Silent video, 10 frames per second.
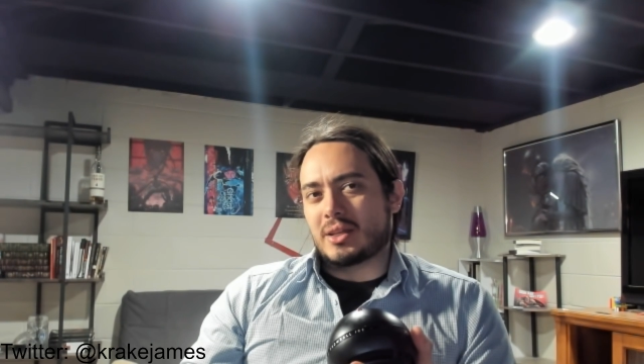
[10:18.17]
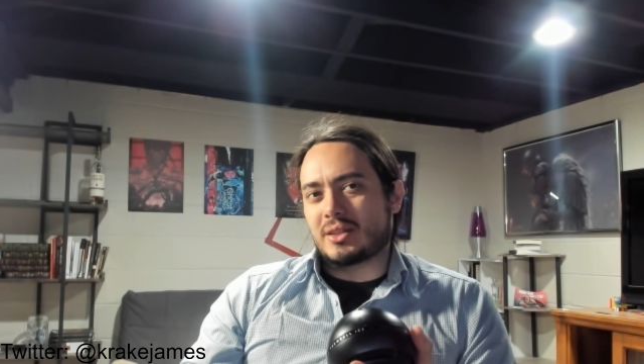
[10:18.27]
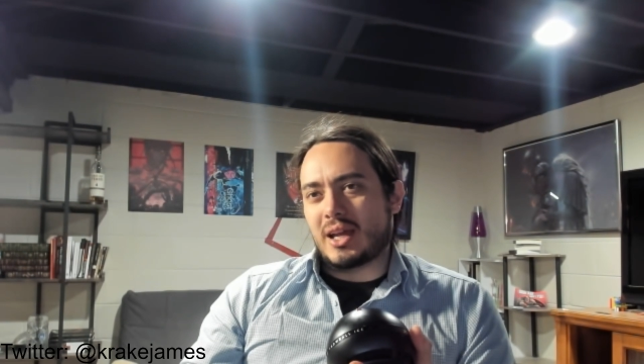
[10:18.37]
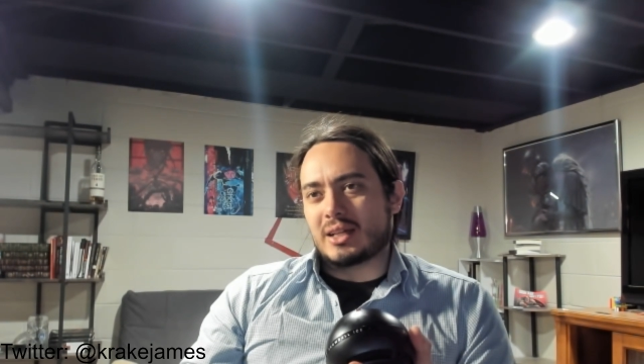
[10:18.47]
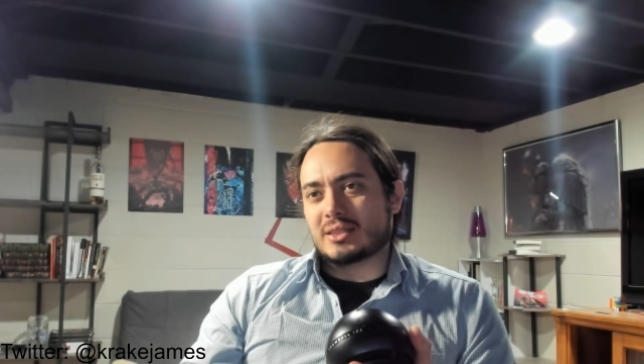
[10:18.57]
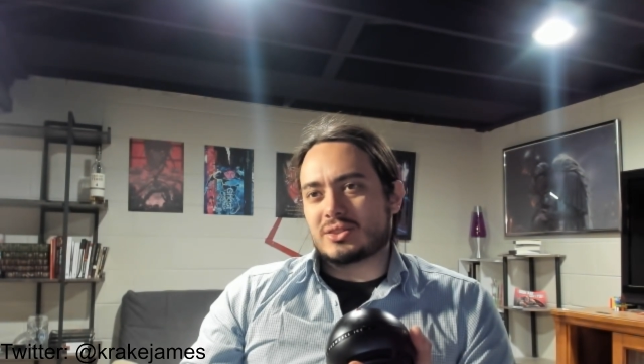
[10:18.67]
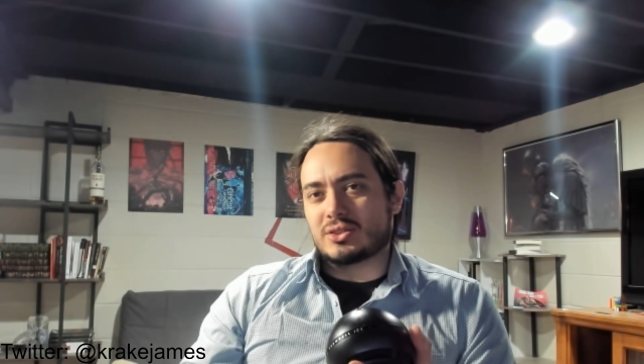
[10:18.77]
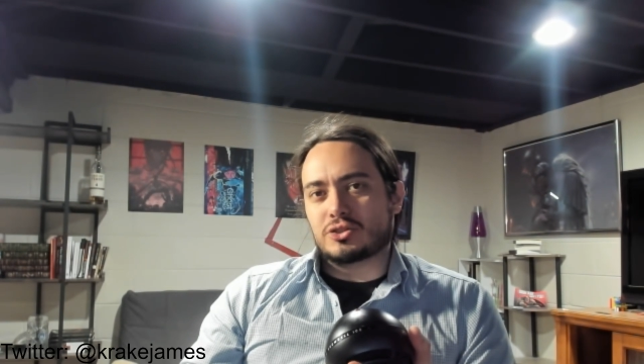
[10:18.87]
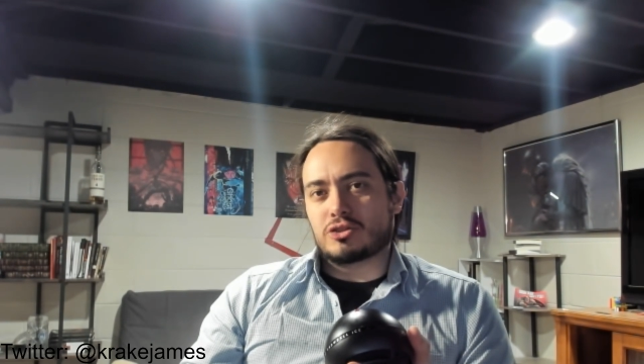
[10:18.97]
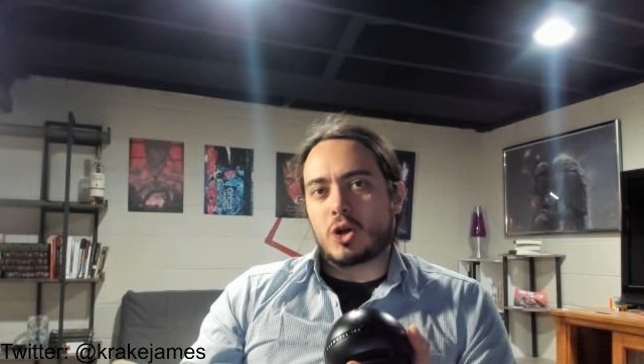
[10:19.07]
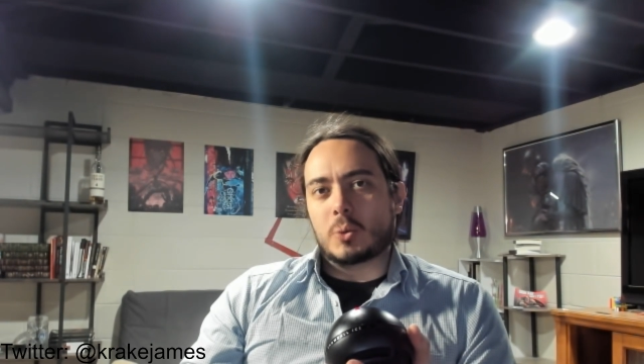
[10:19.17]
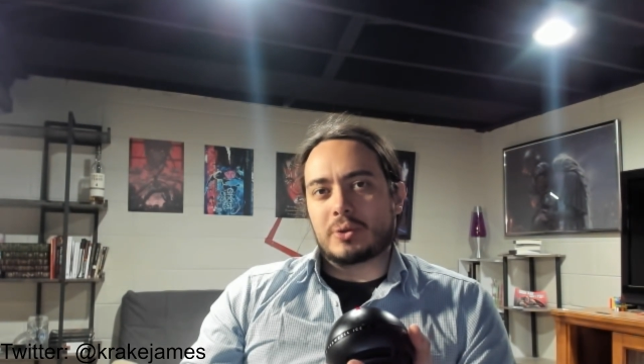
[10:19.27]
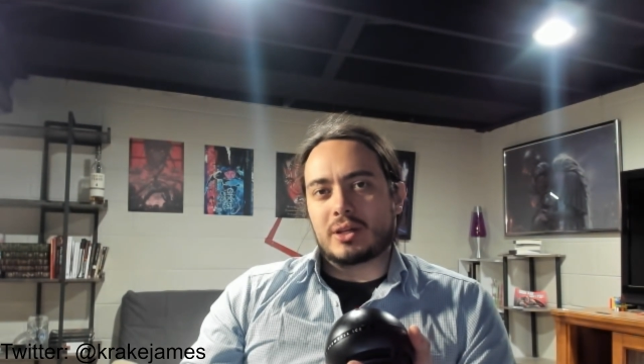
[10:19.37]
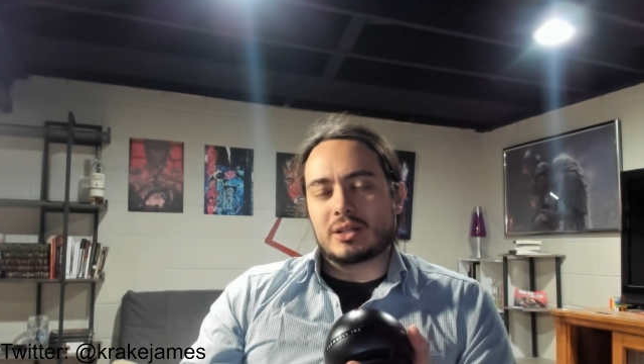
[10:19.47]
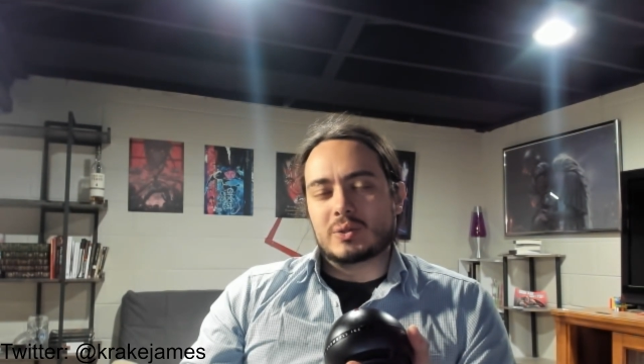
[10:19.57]
Yeah, it's the trope
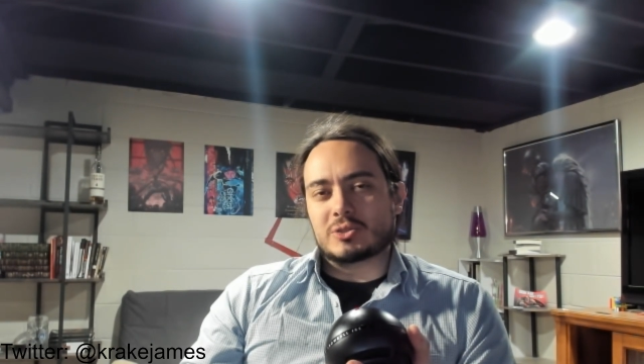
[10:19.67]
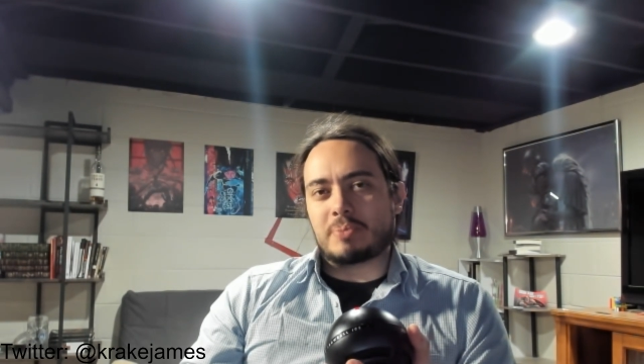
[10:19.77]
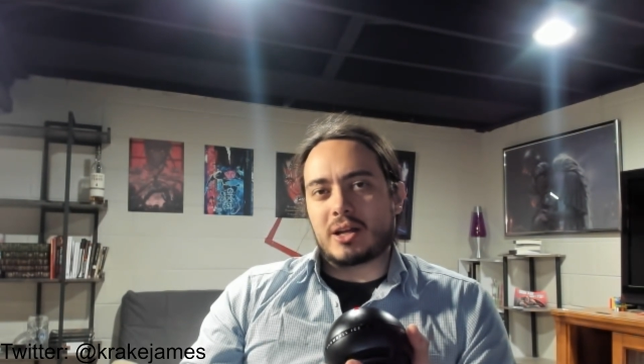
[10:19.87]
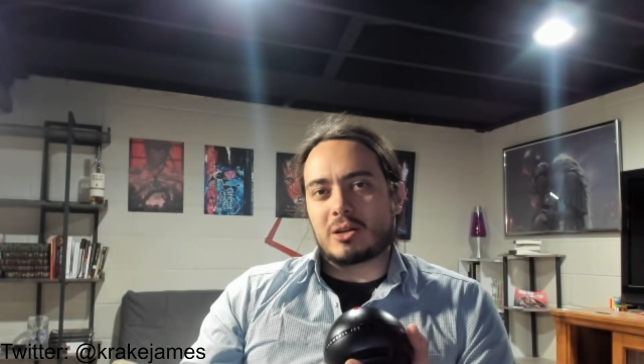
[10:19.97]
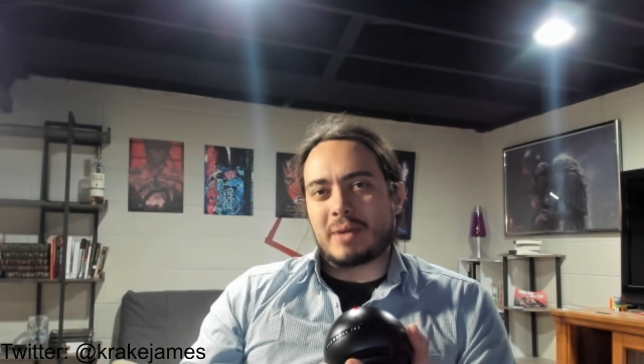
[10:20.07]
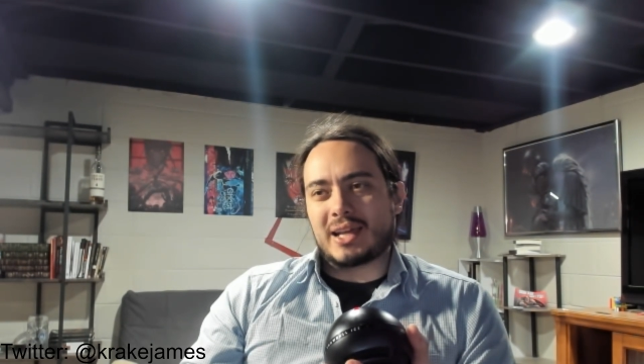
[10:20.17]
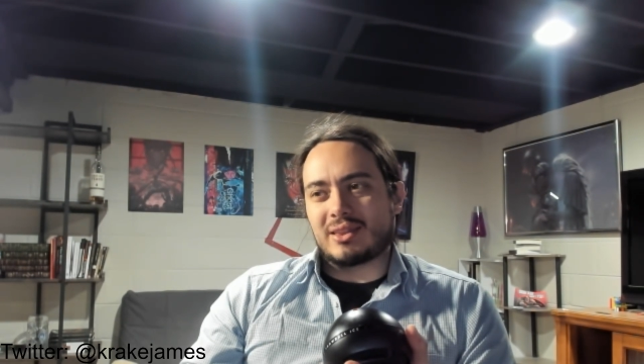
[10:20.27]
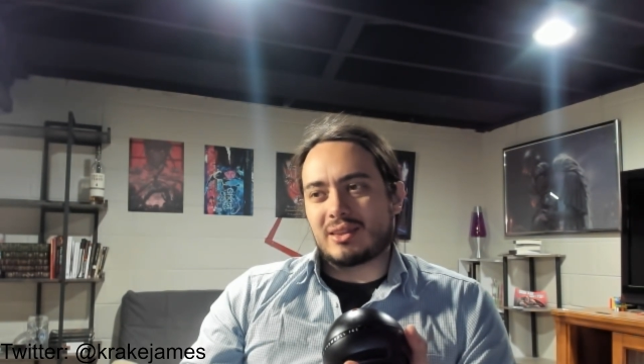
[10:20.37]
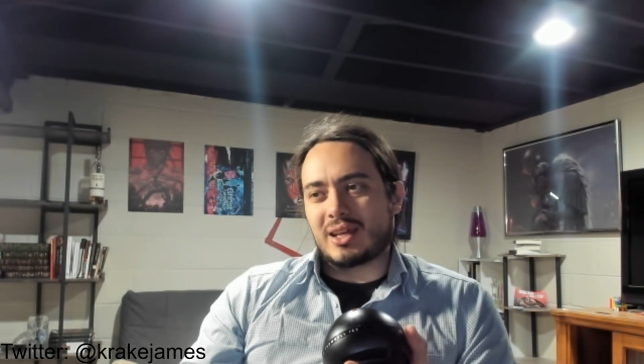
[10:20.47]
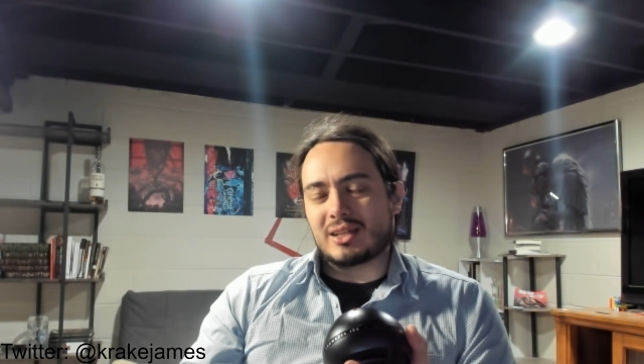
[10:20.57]
that it was better back in the day.